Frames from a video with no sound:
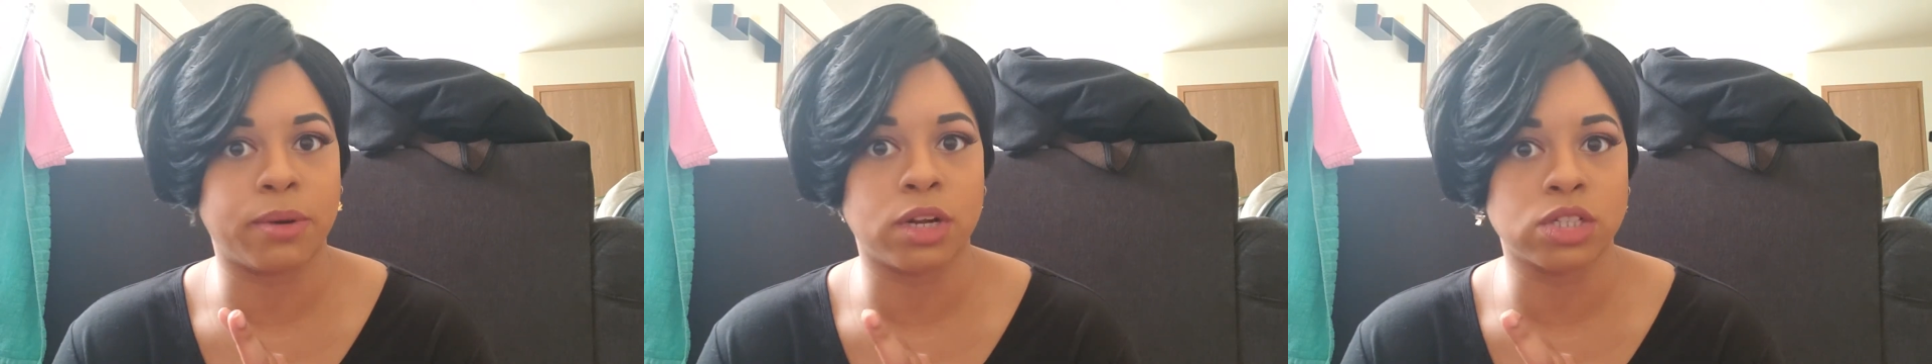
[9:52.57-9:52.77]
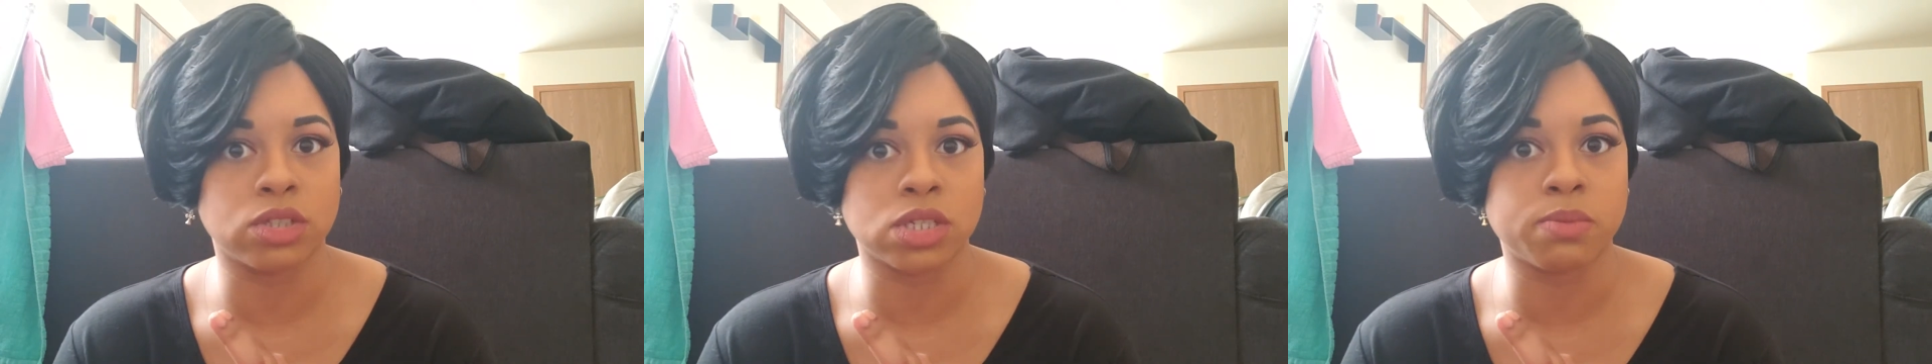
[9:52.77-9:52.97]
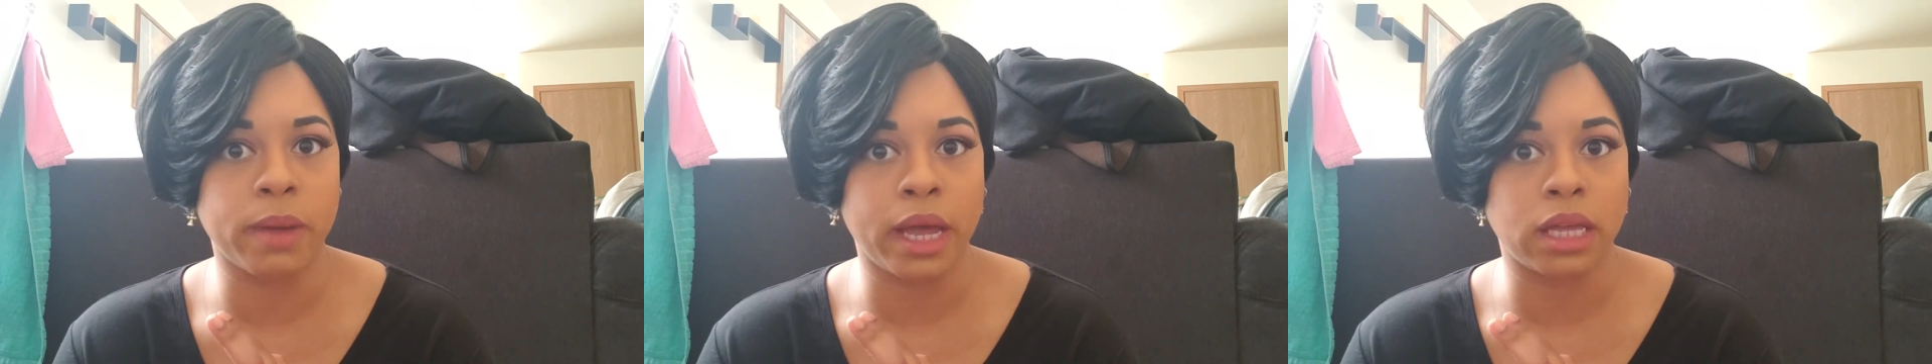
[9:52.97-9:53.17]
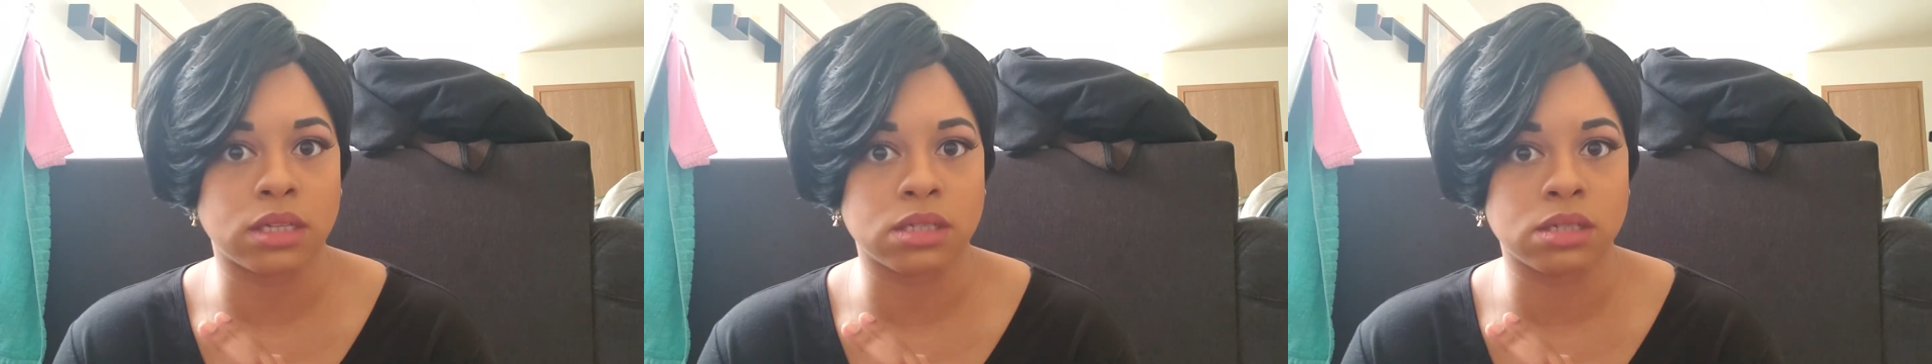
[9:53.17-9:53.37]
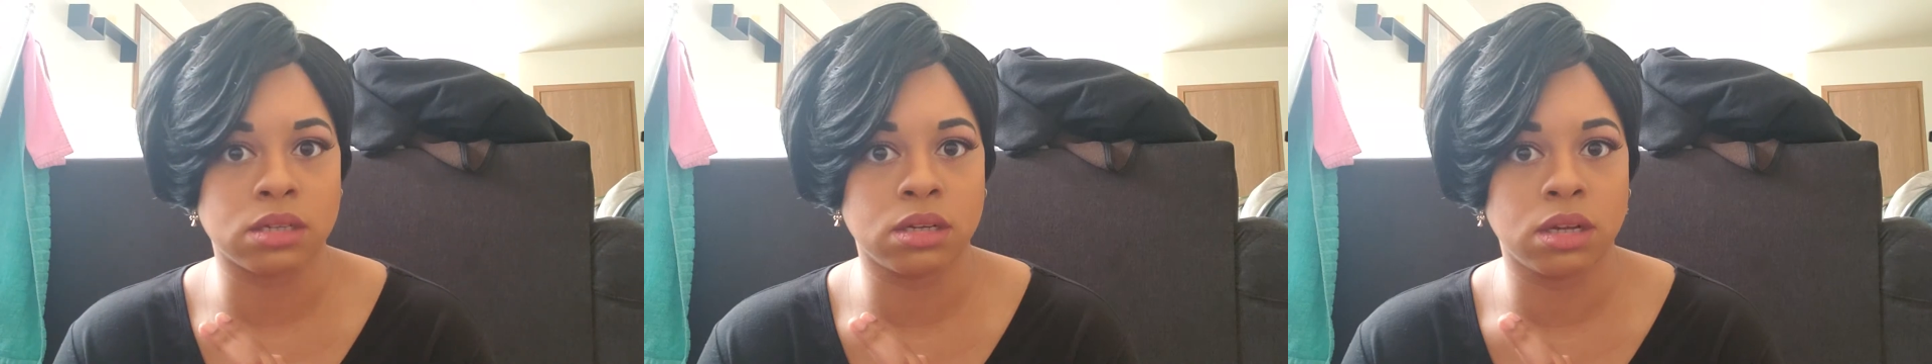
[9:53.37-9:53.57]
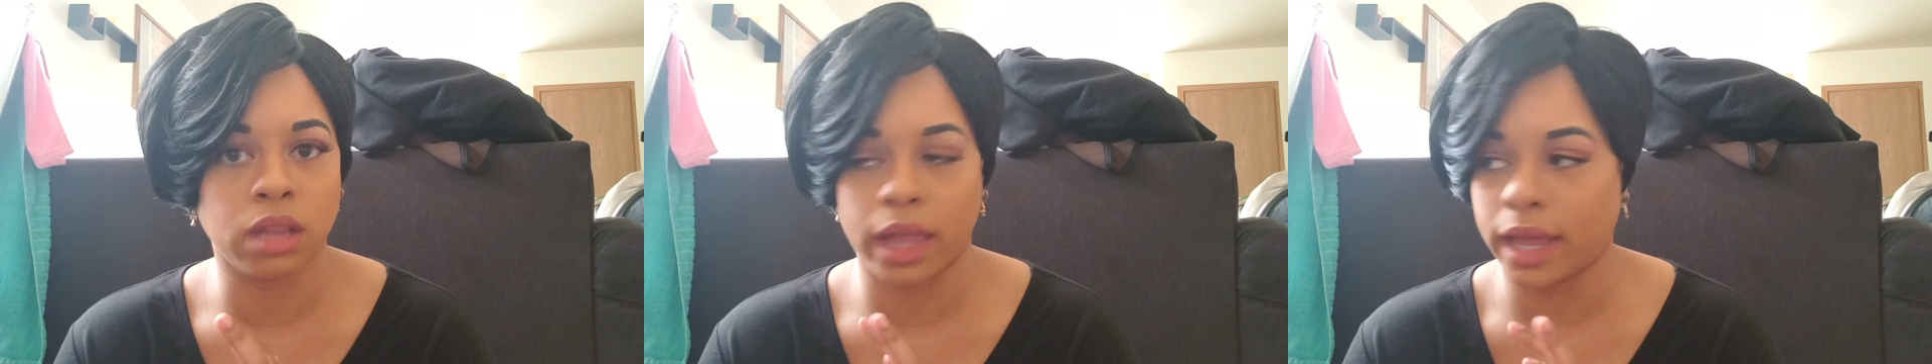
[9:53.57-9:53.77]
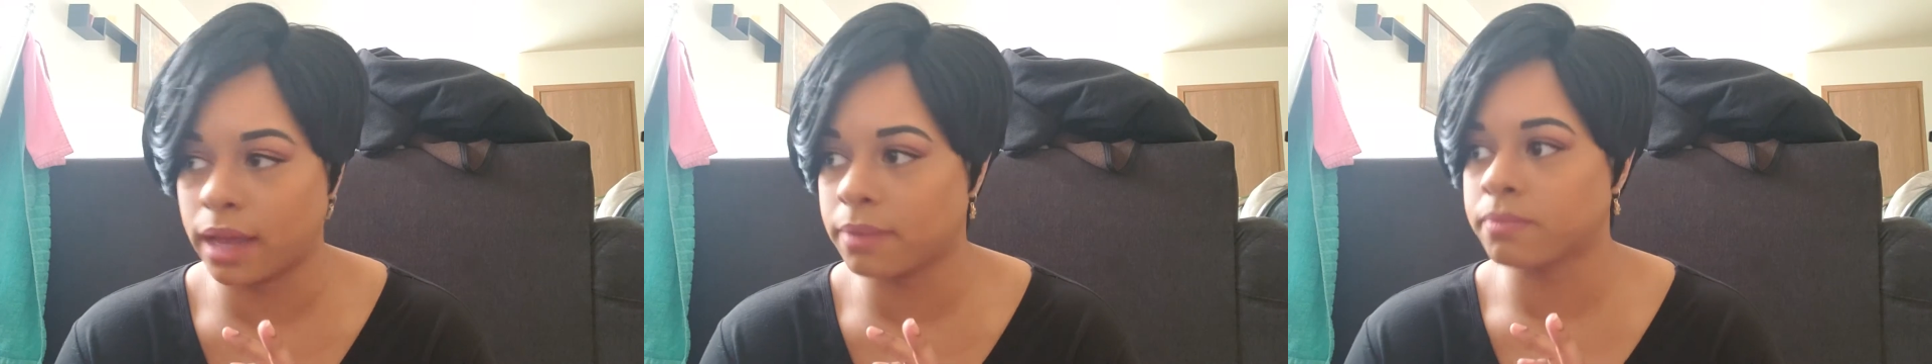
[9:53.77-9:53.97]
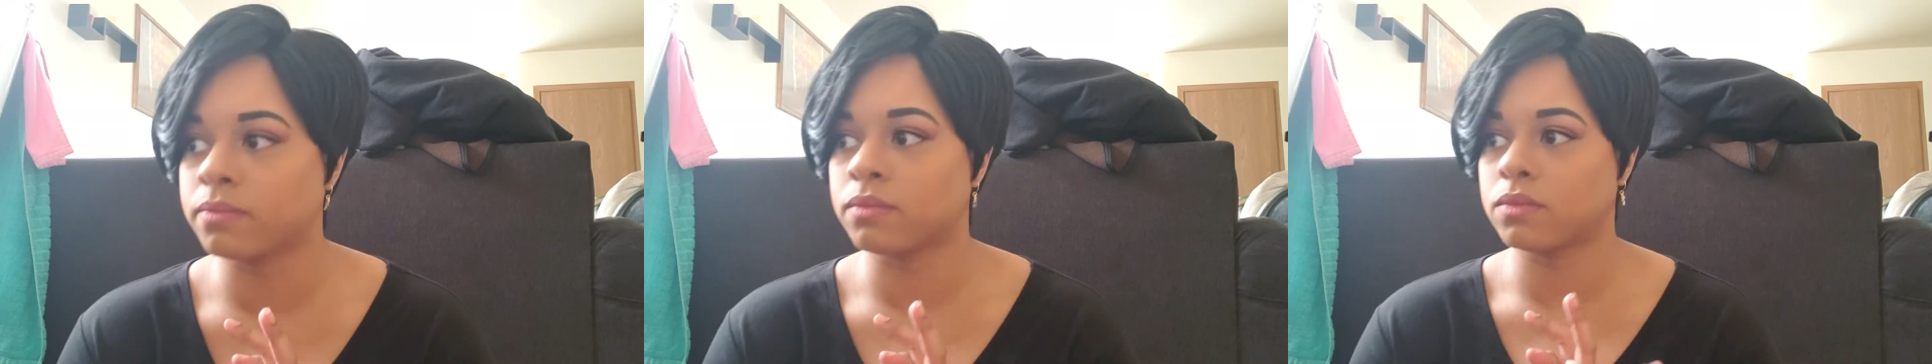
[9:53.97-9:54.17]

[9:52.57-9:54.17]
personal space. Like